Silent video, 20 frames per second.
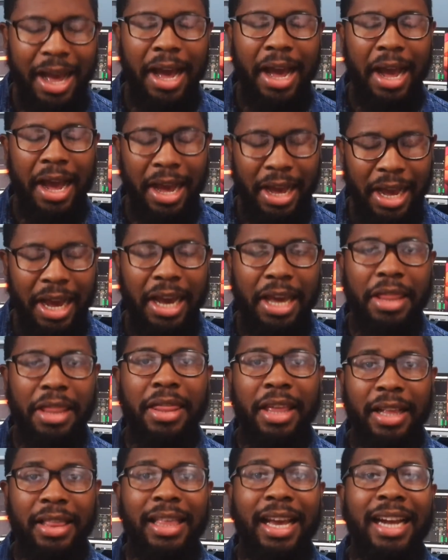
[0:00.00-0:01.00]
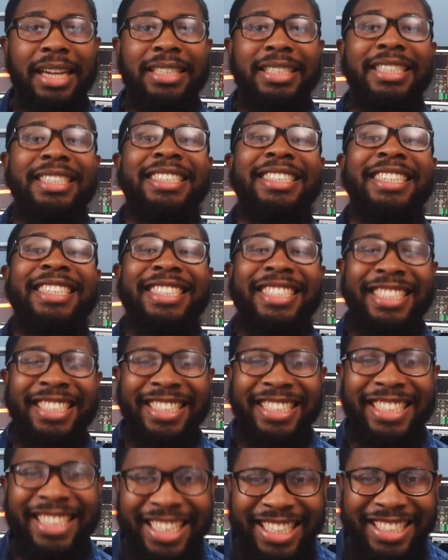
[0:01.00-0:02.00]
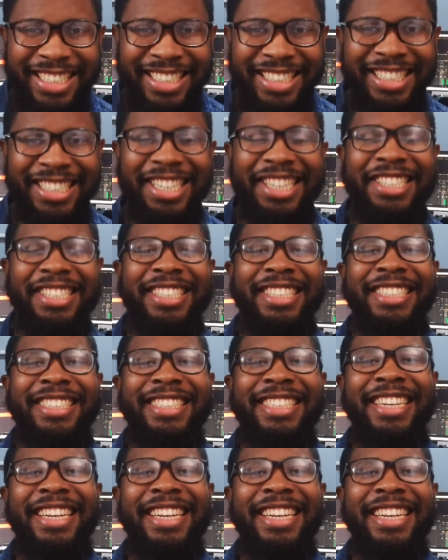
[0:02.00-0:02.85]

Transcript: I think that sentence does it justice.